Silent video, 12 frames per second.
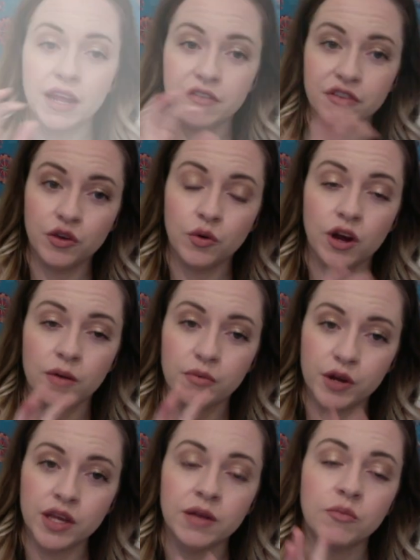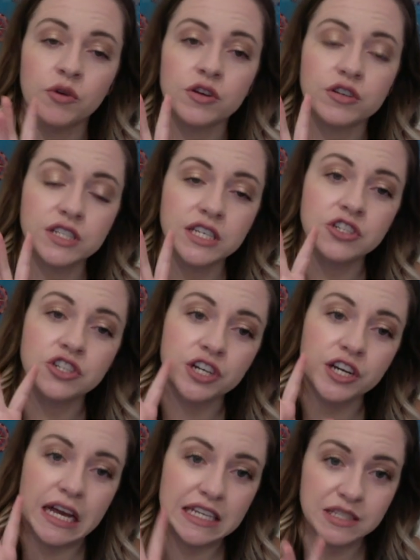if you are a brick and mortar
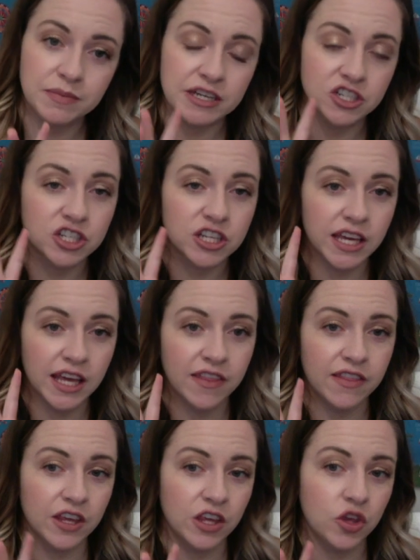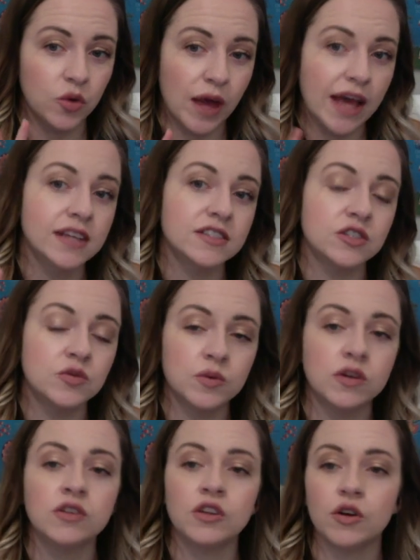teacher, especially in the US, you
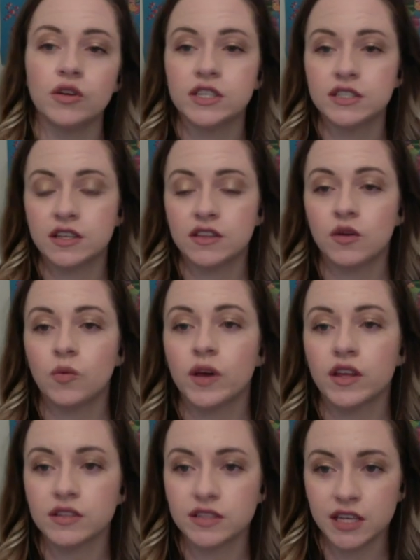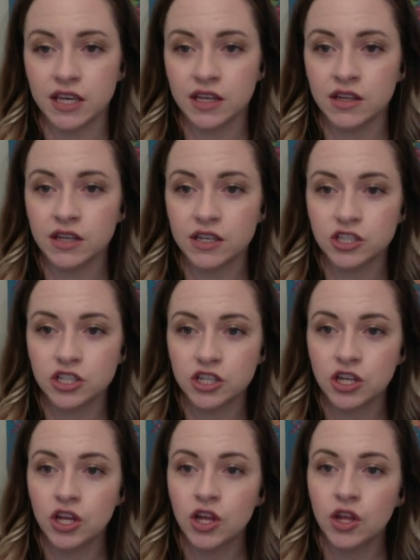will notice that the Wales English,
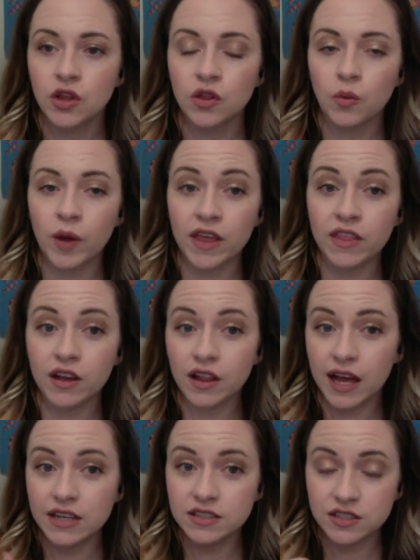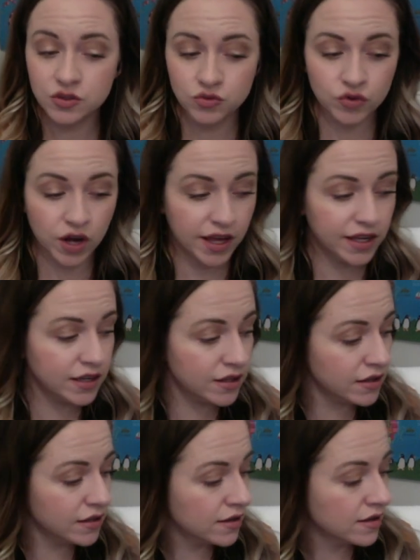the way the classes run,
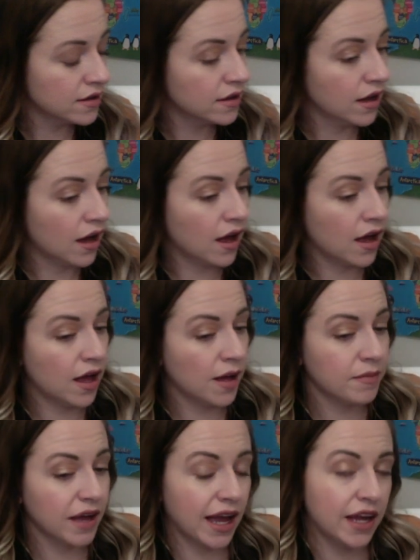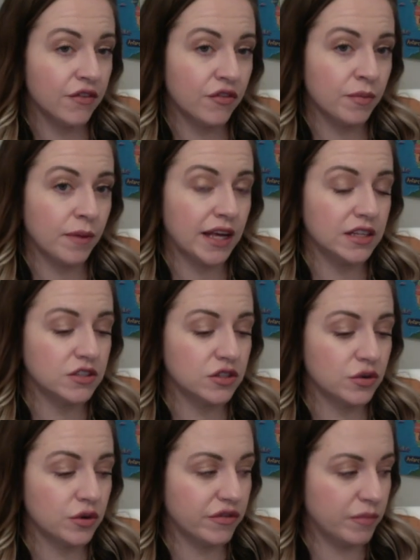kind of reminds
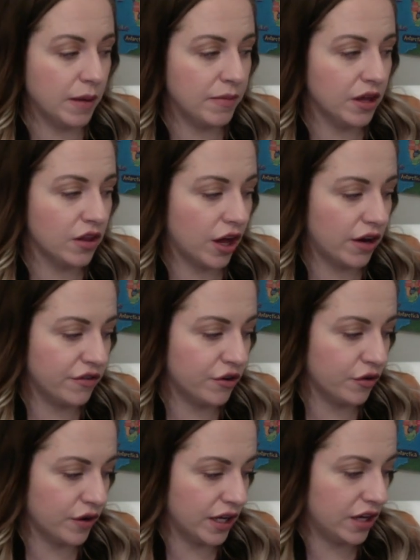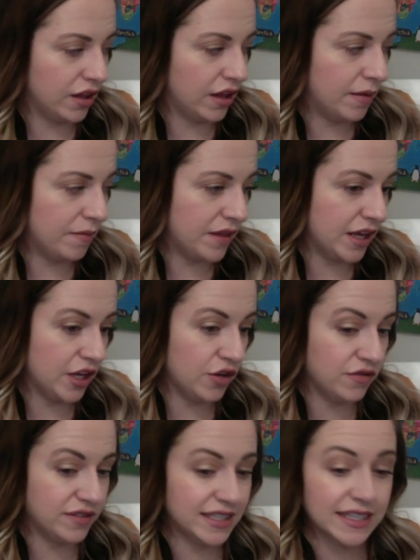you of maybe a lot of curriculum that
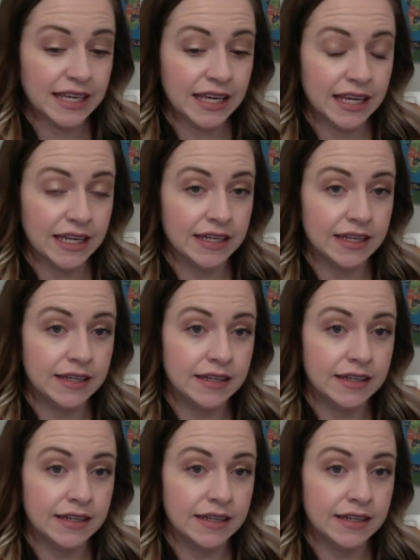you've seen